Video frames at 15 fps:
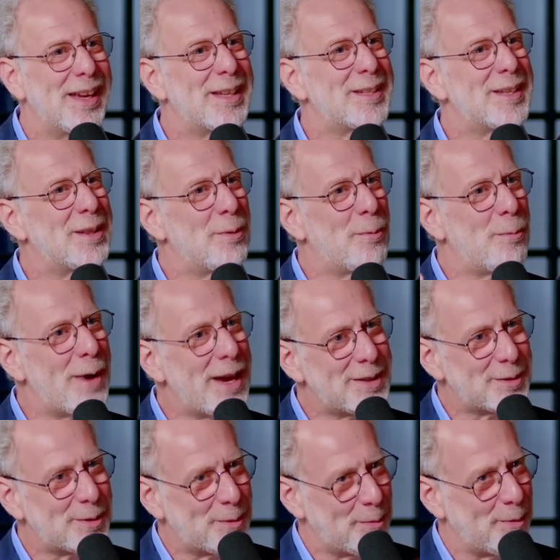It's in the
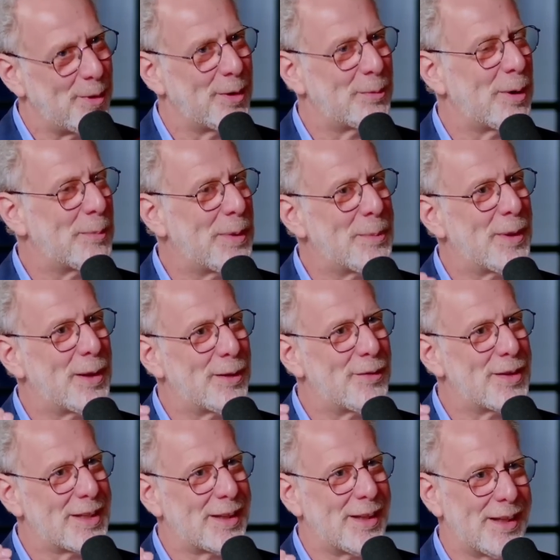Western world where people are
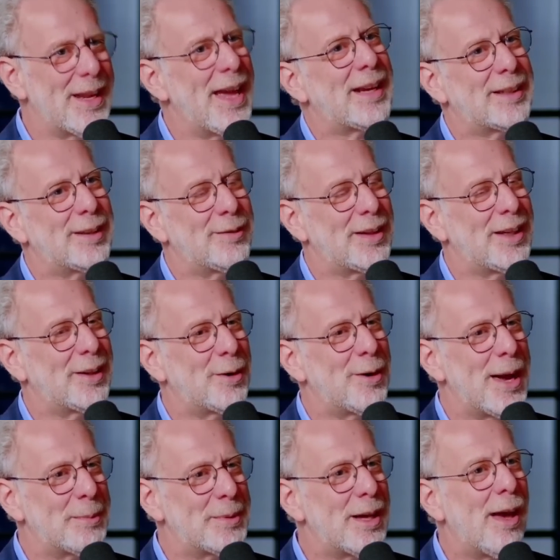physically inactive and eat
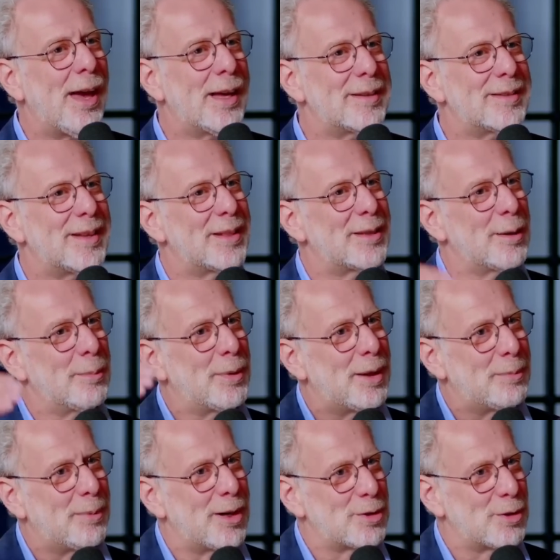crap diets that their
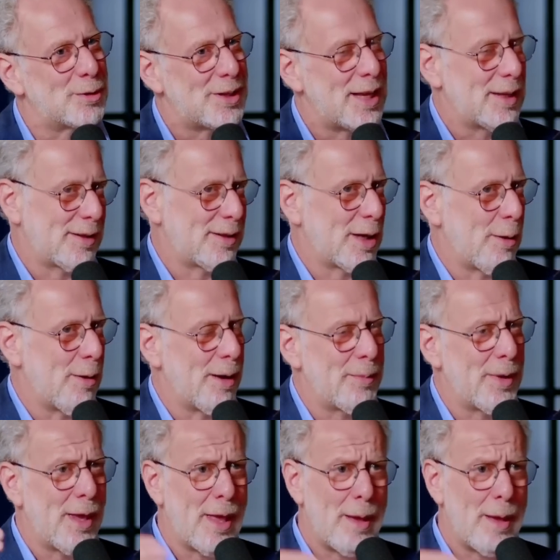blood pressure tends to go up.